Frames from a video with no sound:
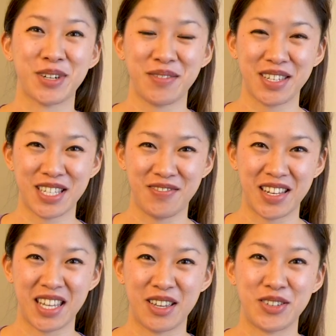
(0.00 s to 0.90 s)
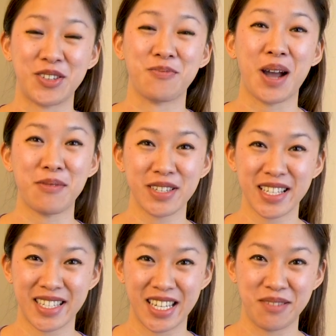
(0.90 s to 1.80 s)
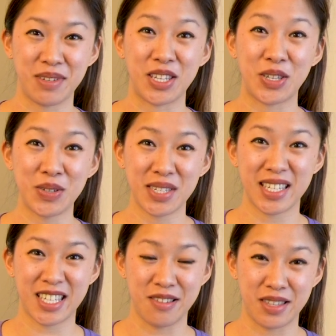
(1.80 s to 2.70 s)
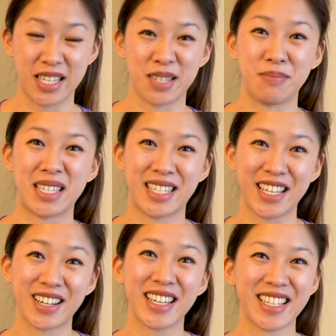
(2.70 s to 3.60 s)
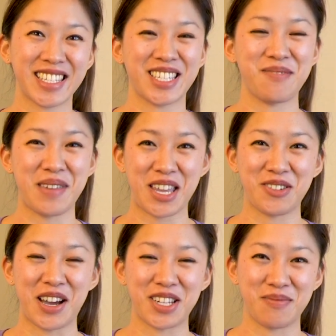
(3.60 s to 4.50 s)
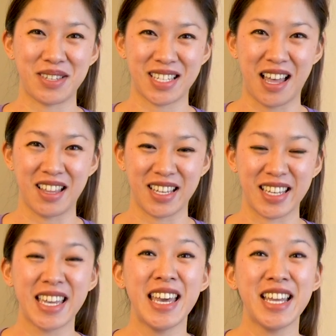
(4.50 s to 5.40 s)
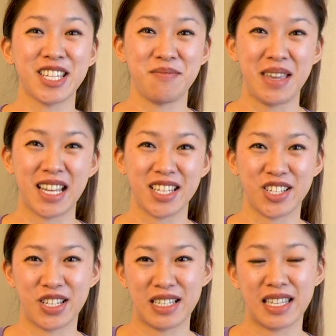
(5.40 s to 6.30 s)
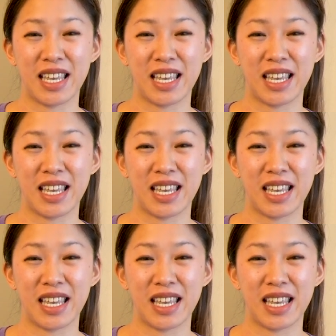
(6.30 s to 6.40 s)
previous videos, you've probably seen me use this mysterious tomato onion masala to make dishes